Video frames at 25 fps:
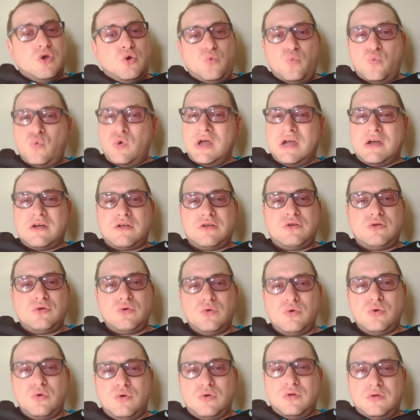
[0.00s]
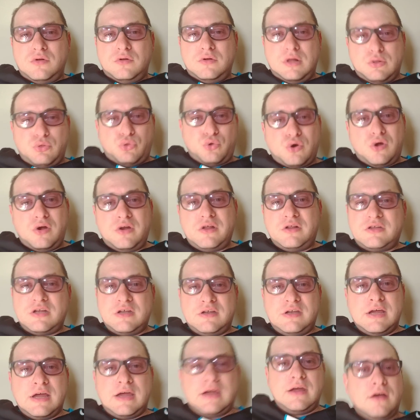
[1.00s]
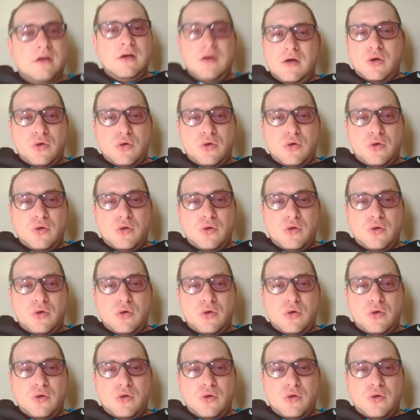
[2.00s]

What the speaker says: week 2. Let's call it a day.